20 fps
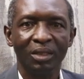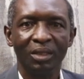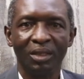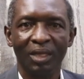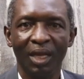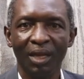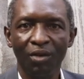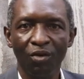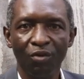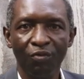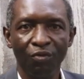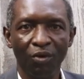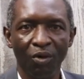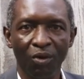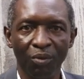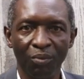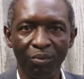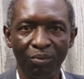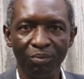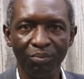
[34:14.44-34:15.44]
Thank you
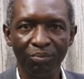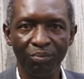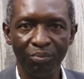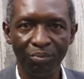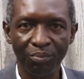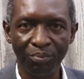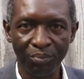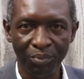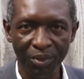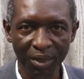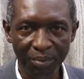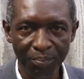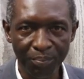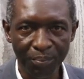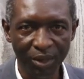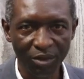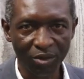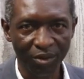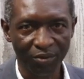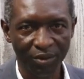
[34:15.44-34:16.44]
for being
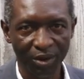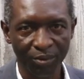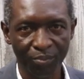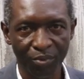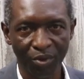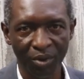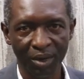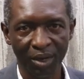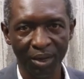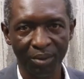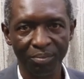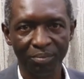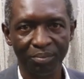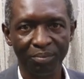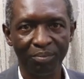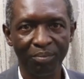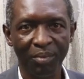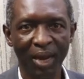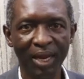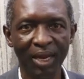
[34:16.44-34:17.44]
part of our program.
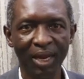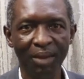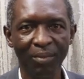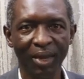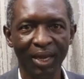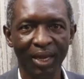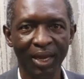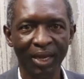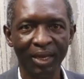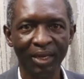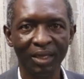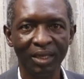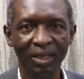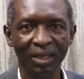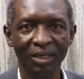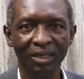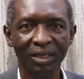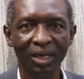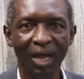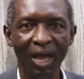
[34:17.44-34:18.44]
My name again
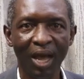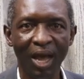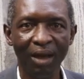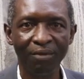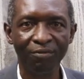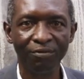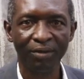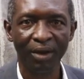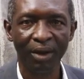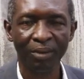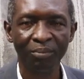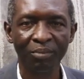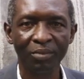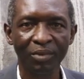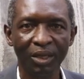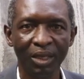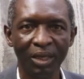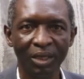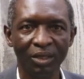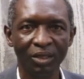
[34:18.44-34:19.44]
is
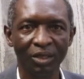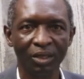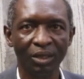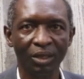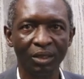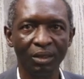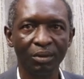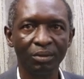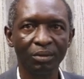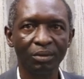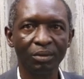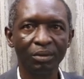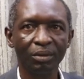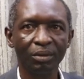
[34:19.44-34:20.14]
Afam H.